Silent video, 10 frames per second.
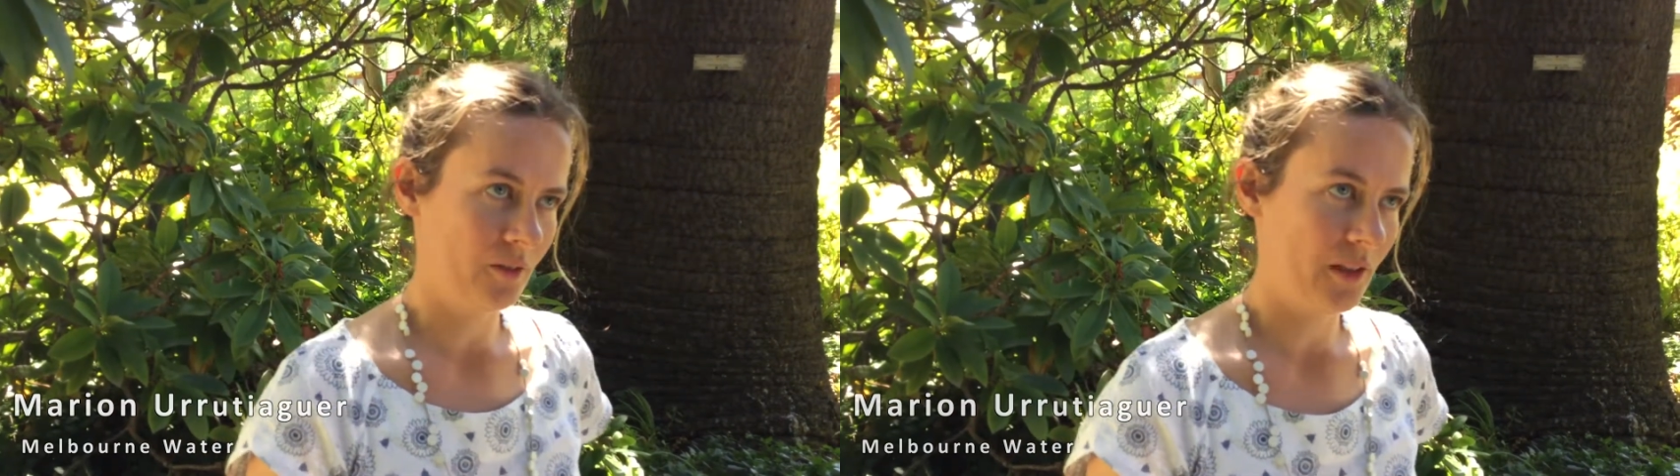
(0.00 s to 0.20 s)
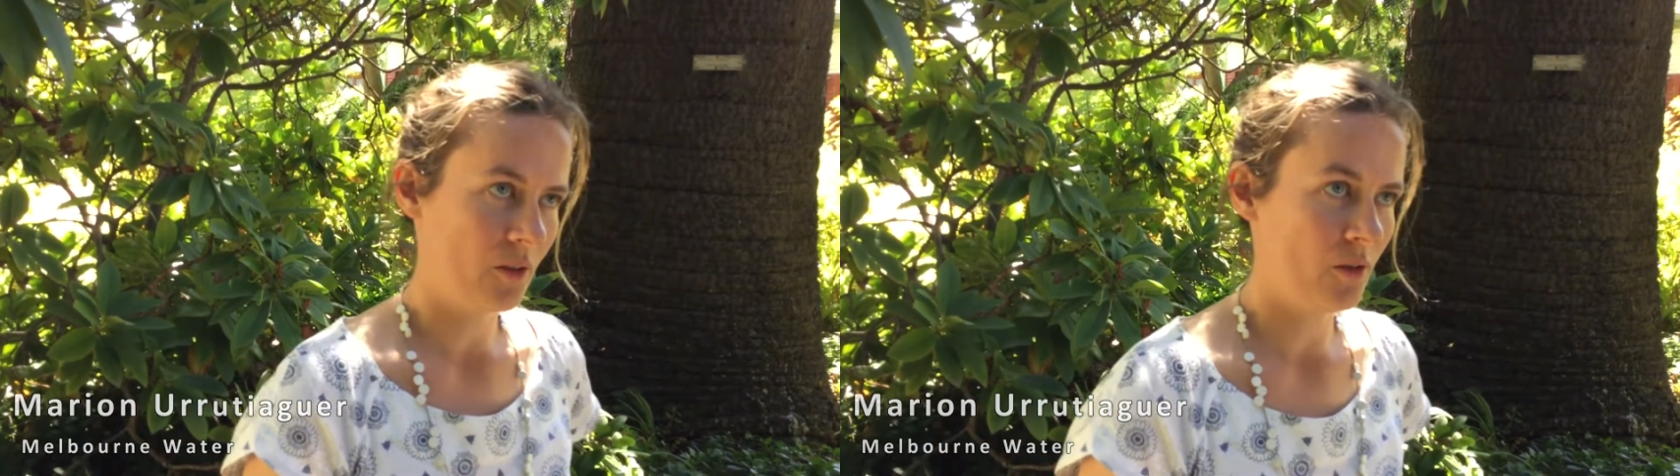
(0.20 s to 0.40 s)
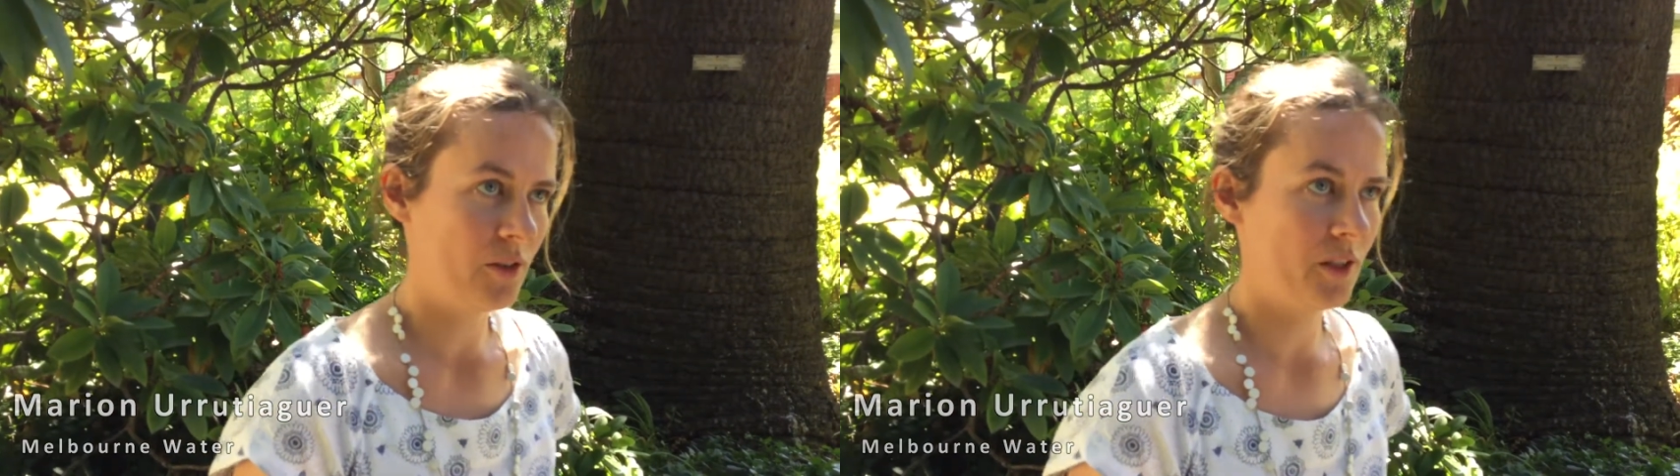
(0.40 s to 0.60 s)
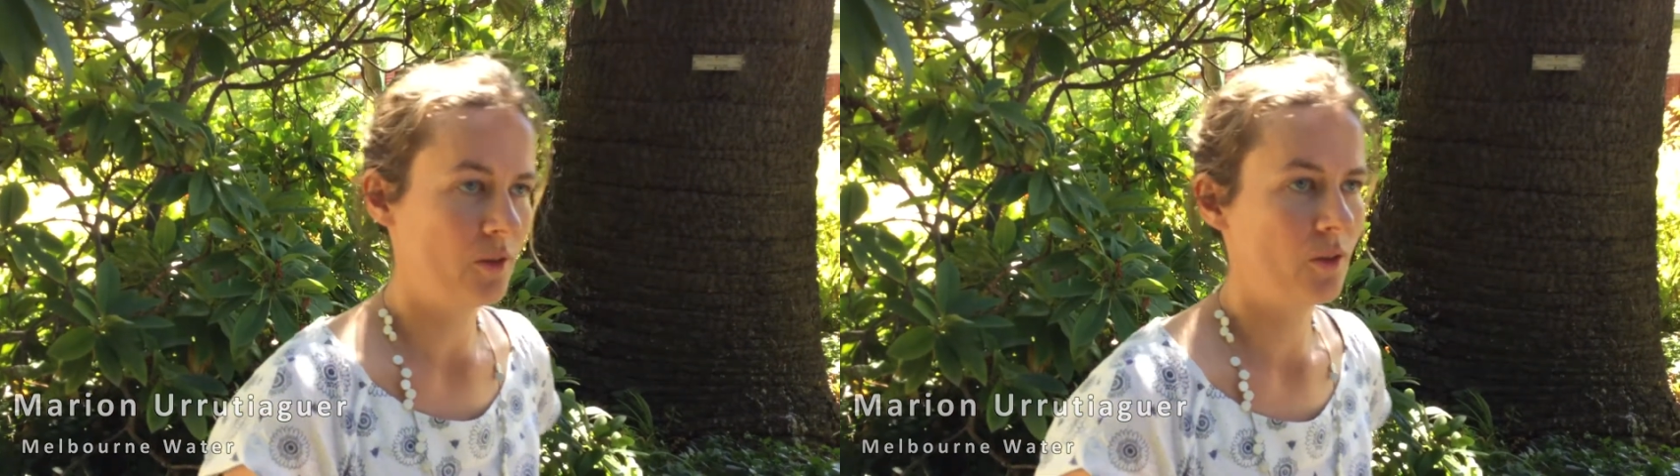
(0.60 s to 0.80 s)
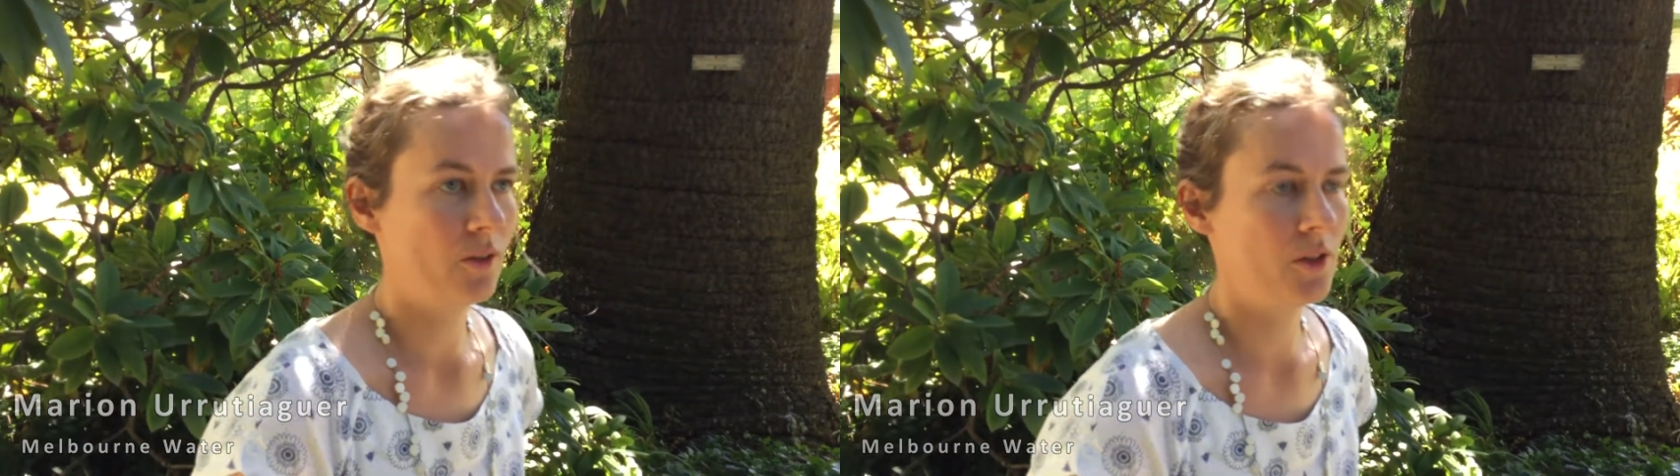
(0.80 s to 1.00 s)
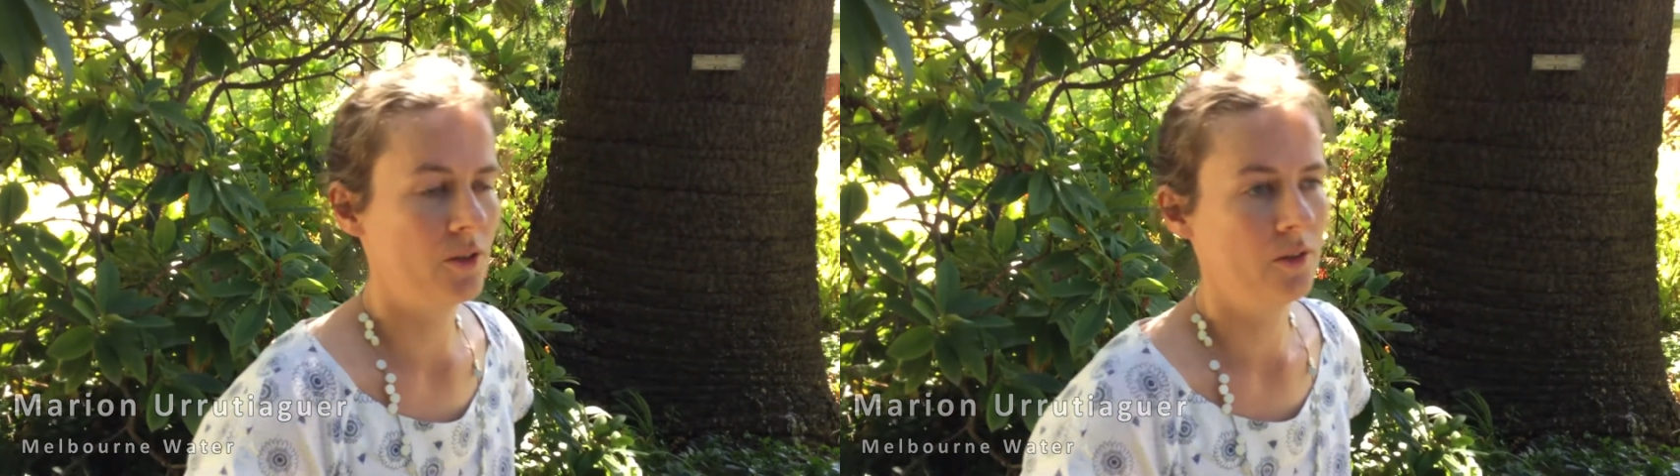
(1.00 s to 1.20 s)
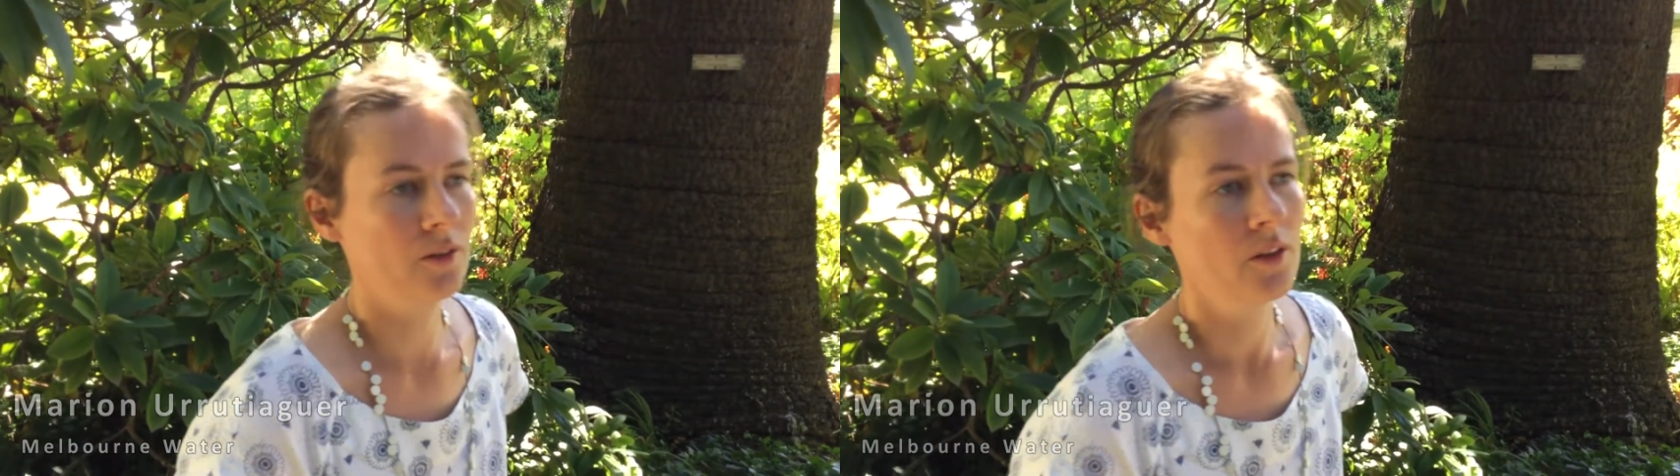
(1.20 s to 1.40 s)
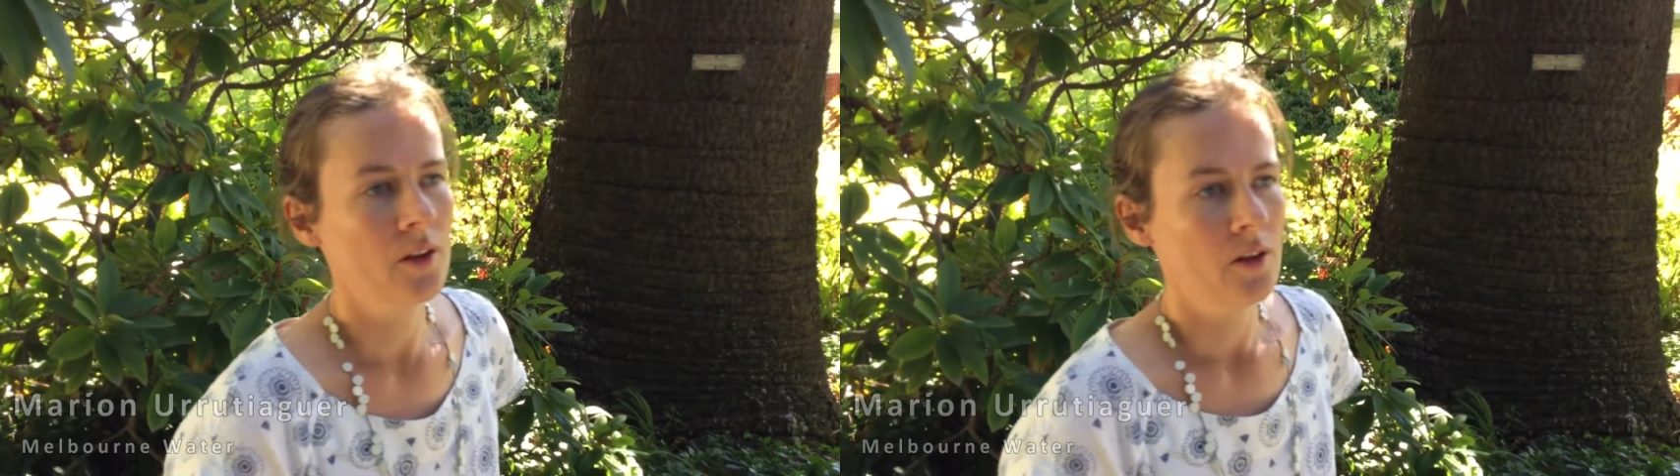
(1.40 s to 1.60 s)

on ecological condition.